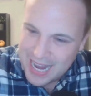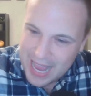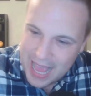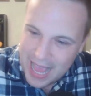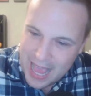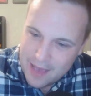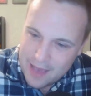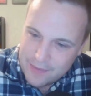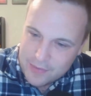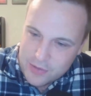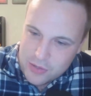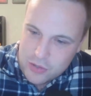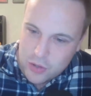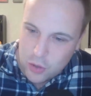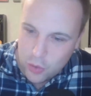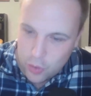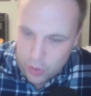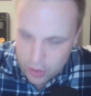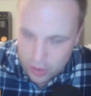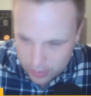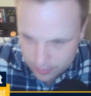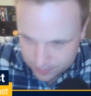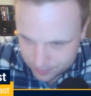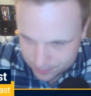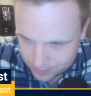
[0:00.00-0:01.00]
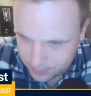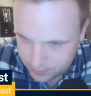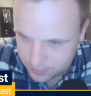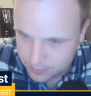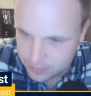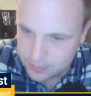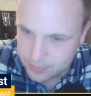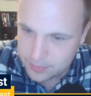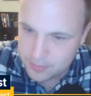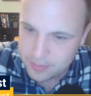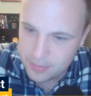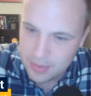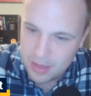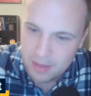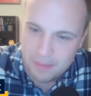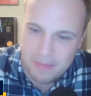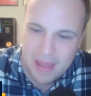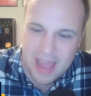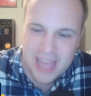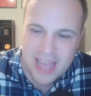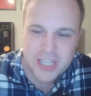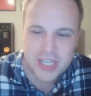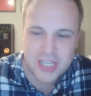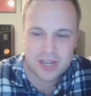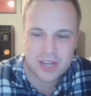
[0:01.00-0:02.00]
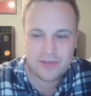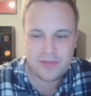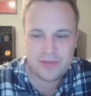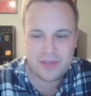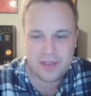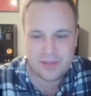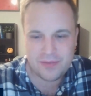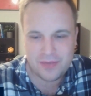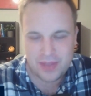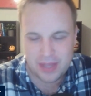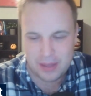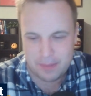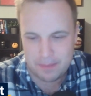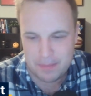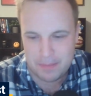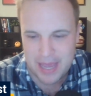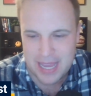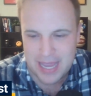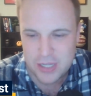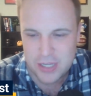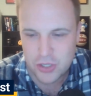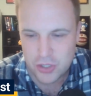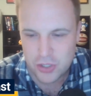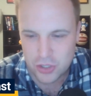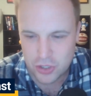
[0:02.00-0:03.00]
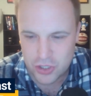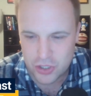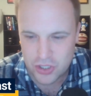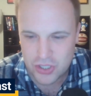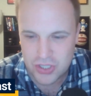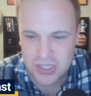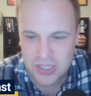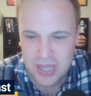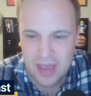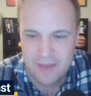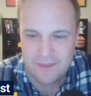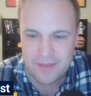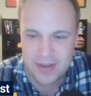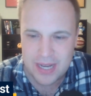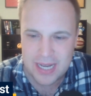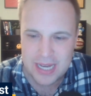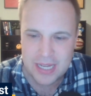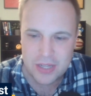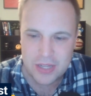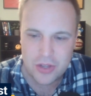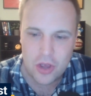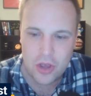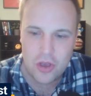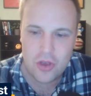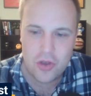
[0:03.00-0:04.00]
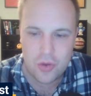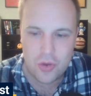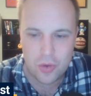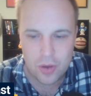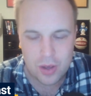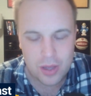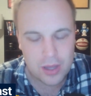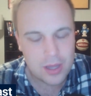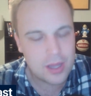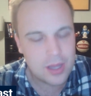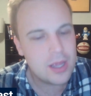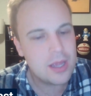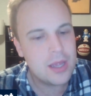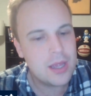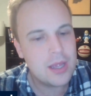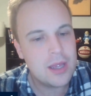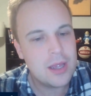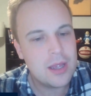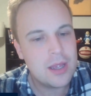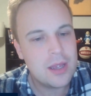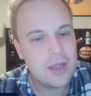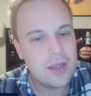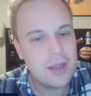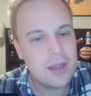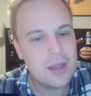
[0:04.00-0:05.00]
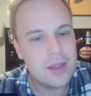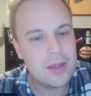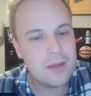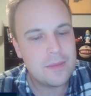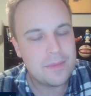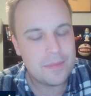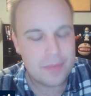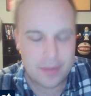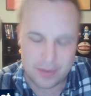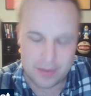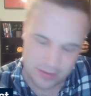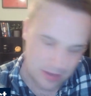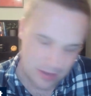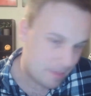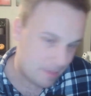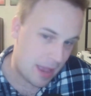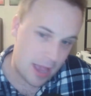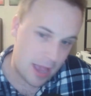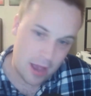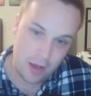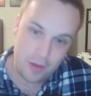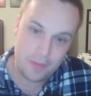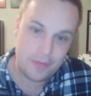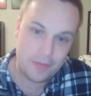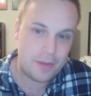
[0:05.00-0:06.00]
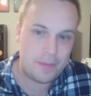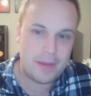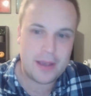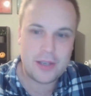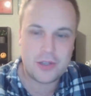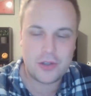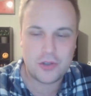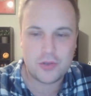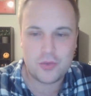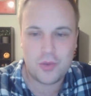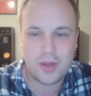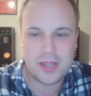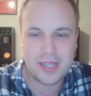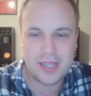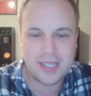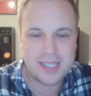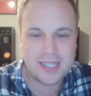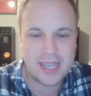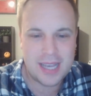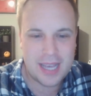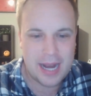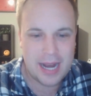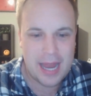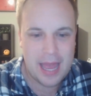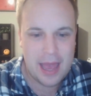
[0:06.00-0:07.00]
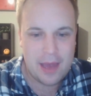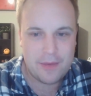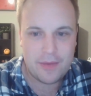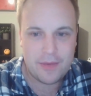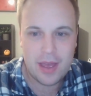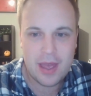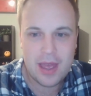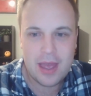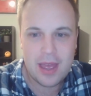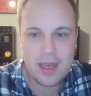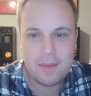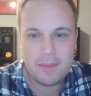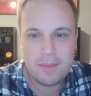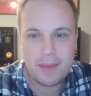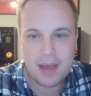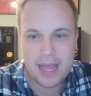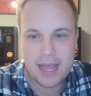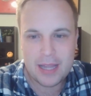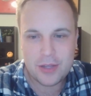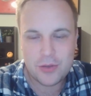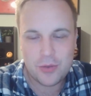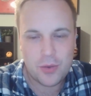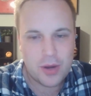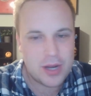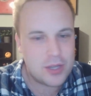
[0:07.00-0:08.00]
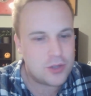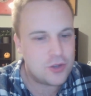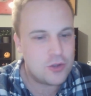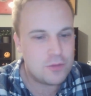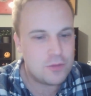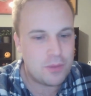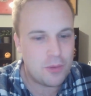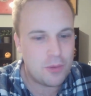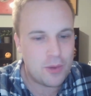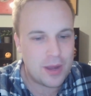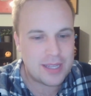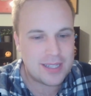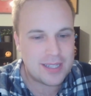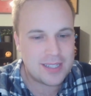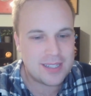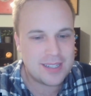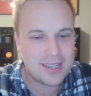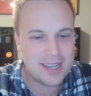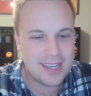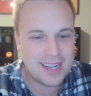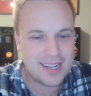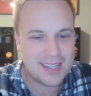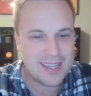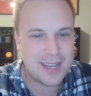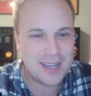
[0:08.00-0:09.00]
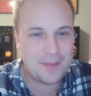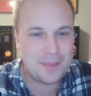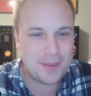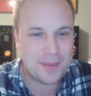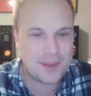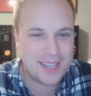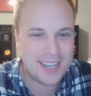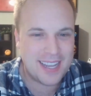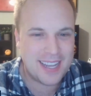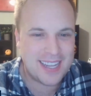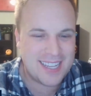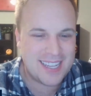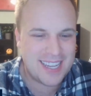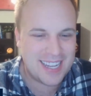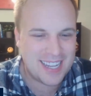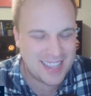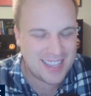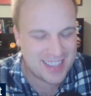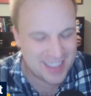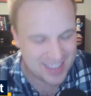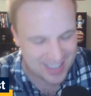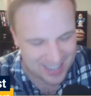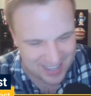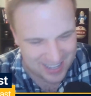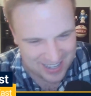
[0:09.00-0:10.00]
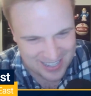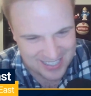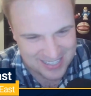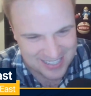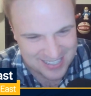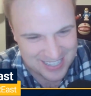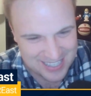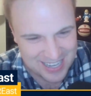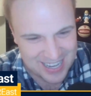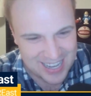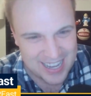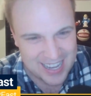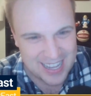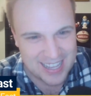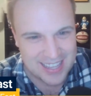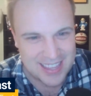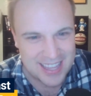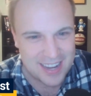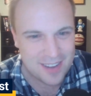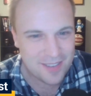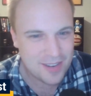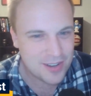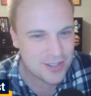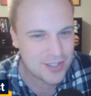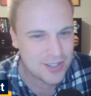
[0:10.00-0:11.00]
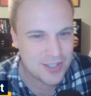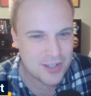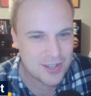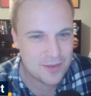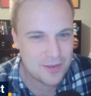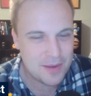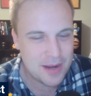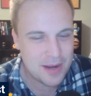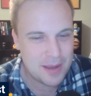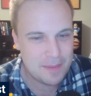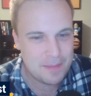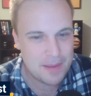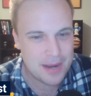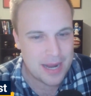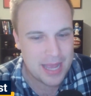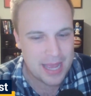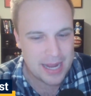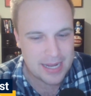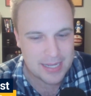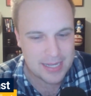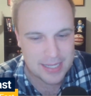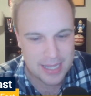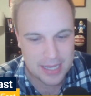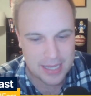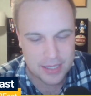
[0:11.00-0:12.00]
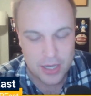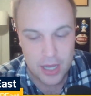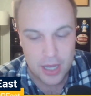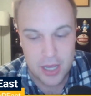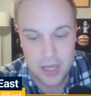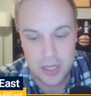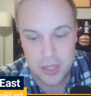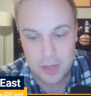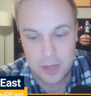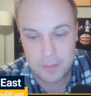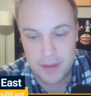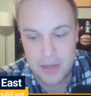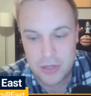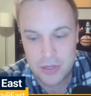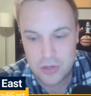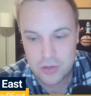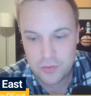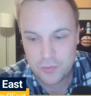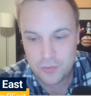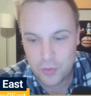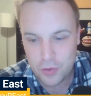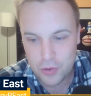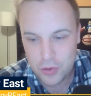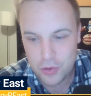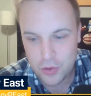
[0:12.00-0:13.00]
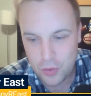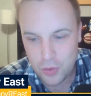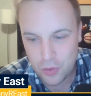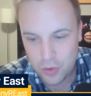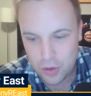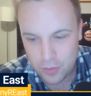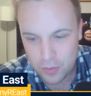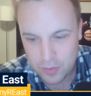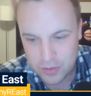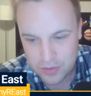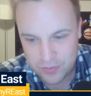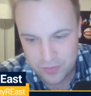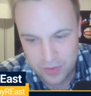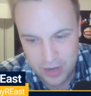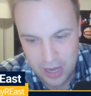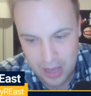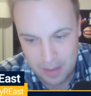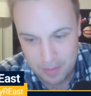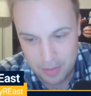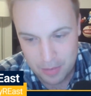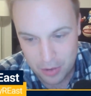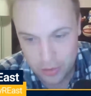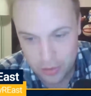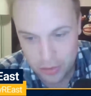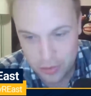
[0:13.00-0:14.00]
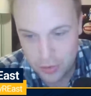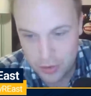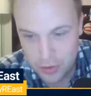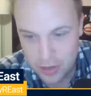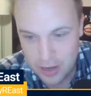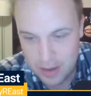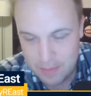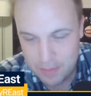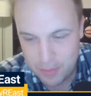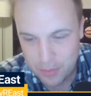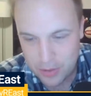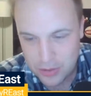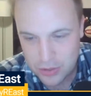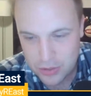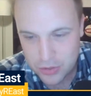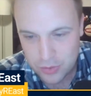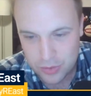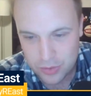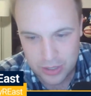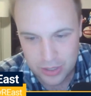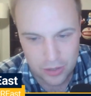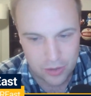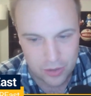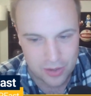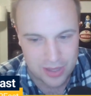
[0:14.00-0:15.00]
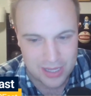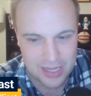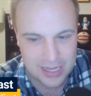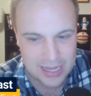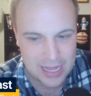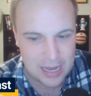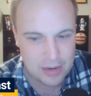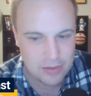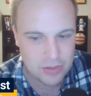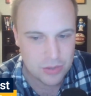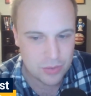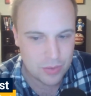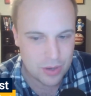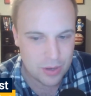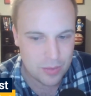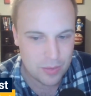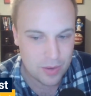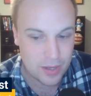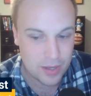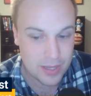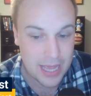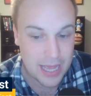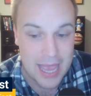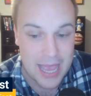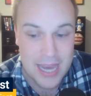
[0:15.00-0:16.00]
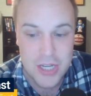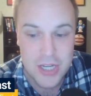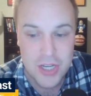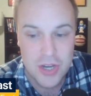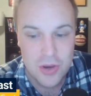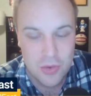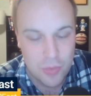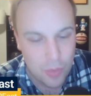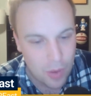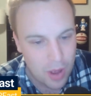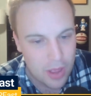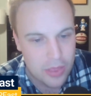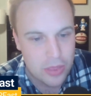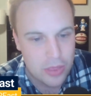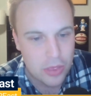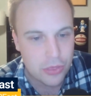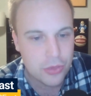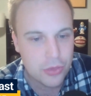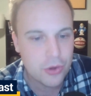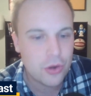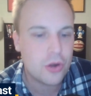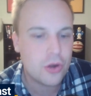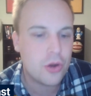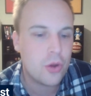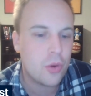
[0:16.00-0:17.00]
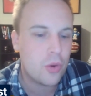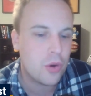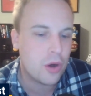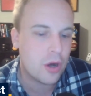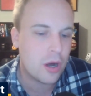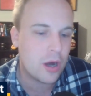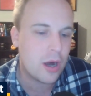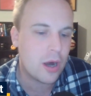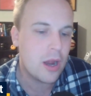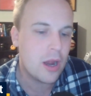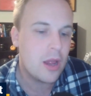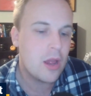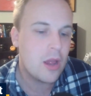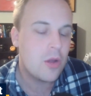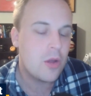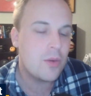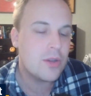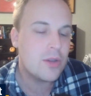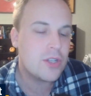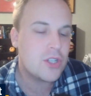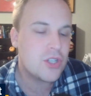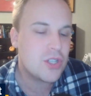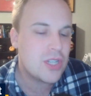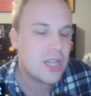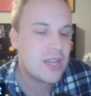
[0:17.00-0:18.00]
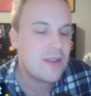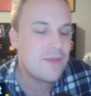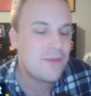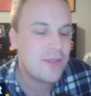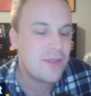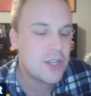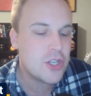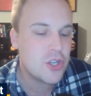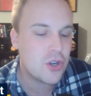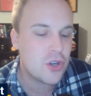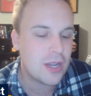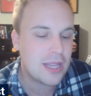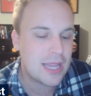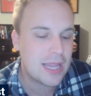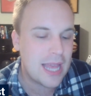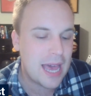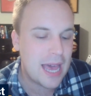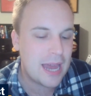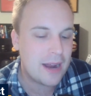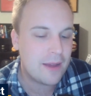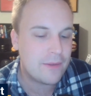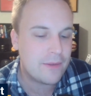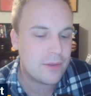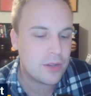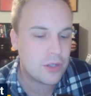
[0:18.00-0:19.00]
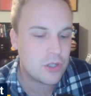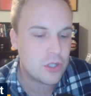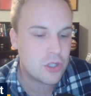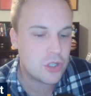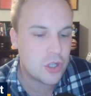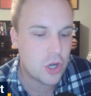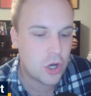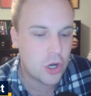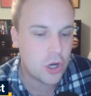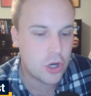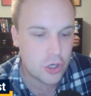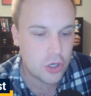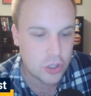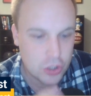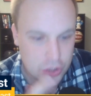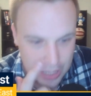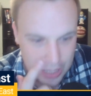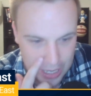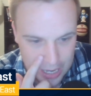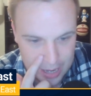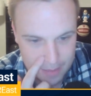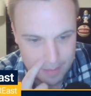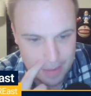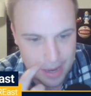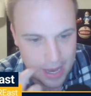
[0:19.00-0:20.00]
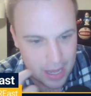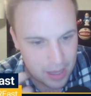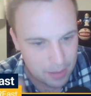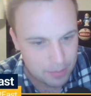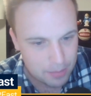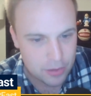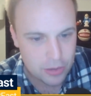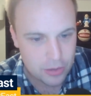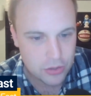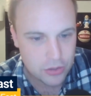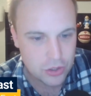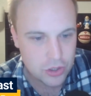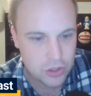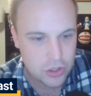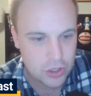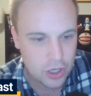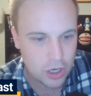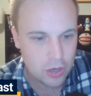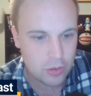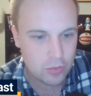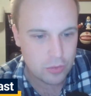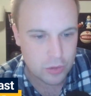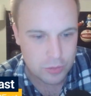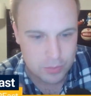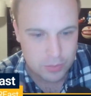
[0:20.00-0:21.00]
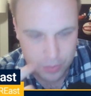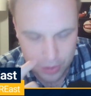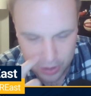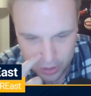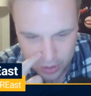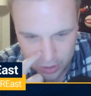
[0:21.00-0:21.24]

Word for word: half score. Magic fifty, Pacers seventy-two. Somehow, the Pacers won the second half by twenty-two points in a double-digit loss. There were so many bananas things. The Pacers' fourth quarter was phenomenal. thirty-eight points scored. They only allowed twenty-one. They actually won the third quarter, which did feature a lot of starters' time. Haliburton's start was pretty